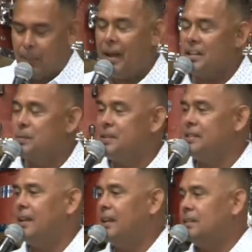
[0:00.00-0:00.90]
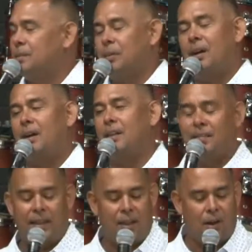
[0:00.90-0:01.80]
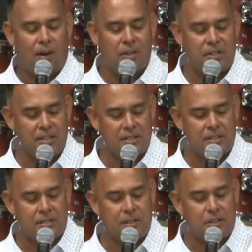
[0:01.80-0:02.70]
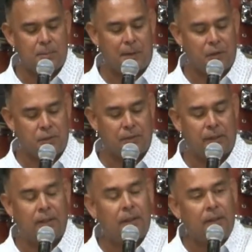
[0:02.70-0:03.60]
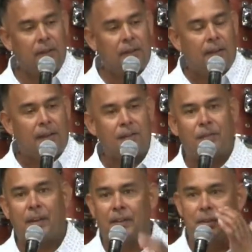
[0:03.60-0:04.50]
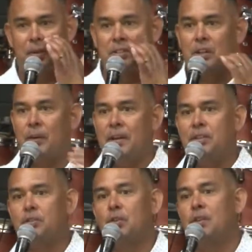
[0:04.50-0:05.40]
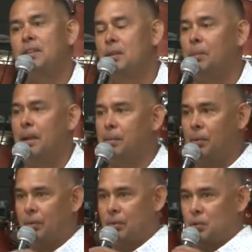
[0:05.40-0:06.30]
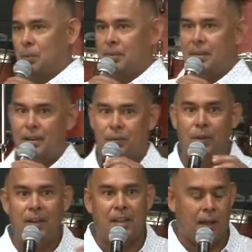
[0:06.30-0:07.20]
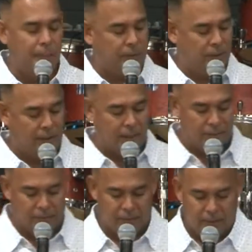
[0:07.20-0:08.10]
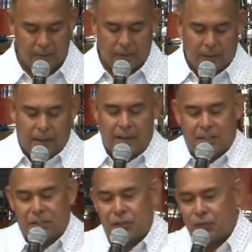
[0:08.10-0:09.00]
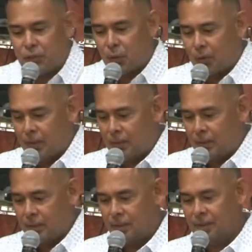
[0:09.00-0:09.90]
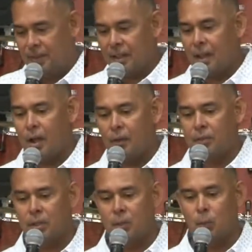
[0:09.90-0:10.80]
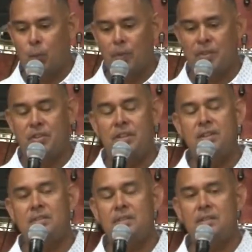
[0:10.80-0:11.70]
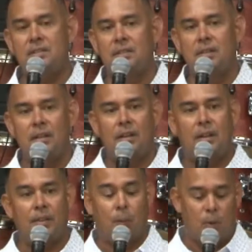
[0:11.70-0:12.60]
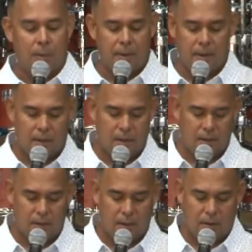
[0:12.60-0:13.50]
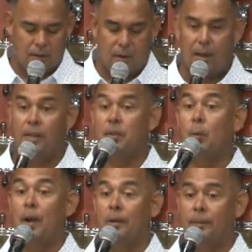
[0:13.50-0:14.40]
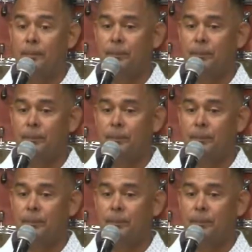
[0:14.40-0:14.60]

Past mistakes, brah, they are Jesus' specialty. And in fact, there is a great story in the Bible. There's one that I've really come to love. And it is a story of the encounter with Jesus and the woman at the well.